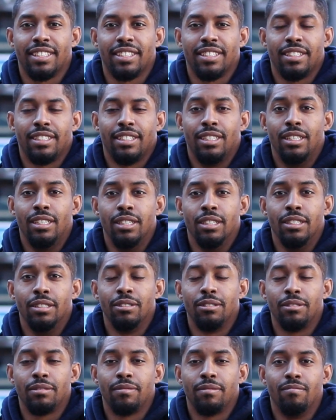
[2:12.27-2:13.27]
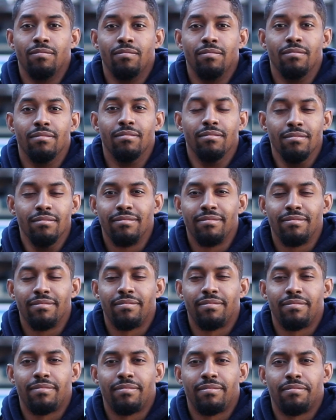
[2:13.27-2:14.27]

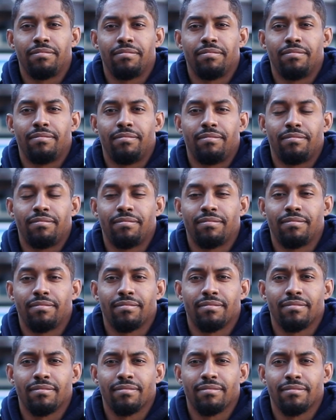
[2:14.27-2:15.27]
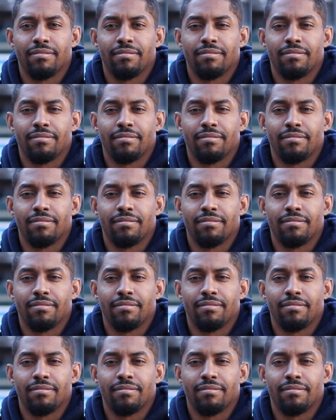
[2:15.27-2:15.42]
The person shown says nothing.